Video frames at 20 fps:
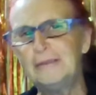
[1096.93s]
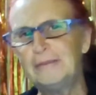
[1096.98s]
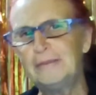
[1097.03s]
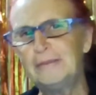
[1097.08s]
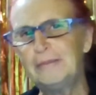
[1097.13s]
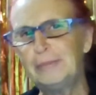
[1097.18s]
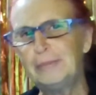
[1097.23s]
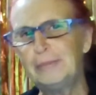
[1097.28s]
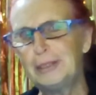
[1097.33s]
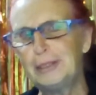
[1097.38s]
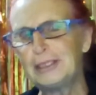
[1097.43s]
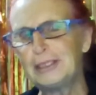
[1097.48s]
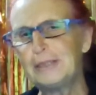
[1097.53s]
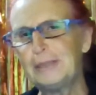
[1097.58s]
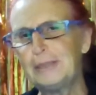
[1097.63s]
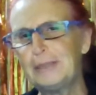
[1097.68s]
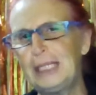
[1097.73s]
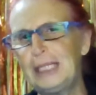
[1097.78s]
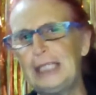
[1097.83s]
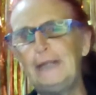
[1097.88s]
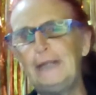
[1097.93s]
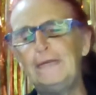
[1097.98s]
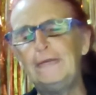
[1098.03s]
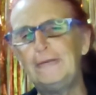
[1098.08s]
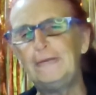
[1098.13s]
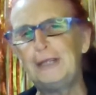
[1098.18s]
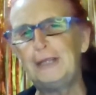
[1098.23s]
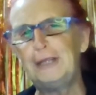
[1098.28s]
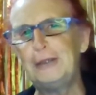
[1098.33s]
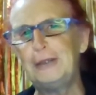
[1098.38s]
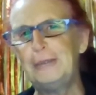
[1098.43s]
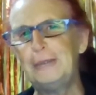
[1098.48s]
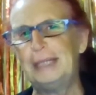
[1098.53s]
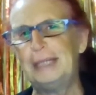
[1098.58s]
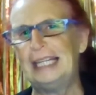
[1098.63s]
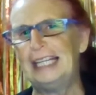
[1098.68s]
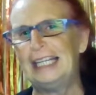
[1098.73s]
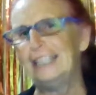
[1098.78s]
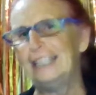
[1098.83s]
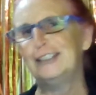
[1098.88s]
possibly you filming
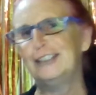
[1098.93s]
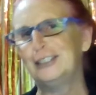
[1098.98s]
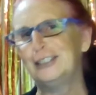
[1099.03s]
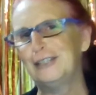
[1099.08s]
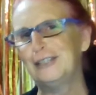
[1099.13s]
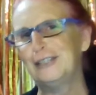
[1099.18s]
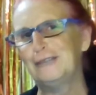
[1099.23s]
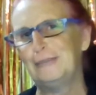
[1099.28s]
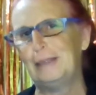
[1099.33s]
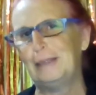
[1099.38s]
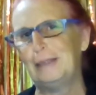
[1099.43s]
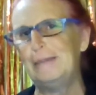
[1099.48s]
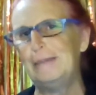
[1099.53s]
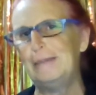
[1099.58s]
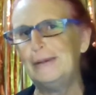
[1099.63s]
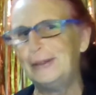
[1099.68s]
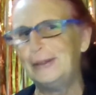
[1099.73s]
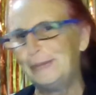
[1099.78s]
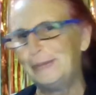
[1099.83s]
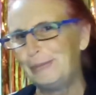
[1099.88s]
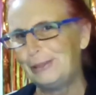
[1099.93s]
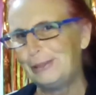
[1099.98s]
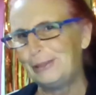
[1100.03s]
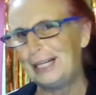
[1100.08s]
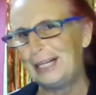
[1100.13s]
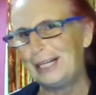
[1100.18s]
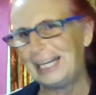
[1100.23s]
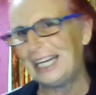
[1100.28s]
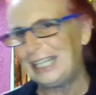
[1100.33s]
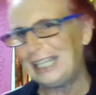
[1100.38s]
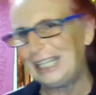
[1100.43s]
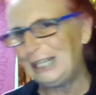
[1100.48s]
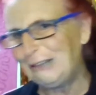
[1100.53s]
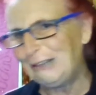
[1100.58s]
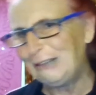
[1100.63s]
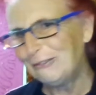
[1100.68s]
it, because you have to be more brave.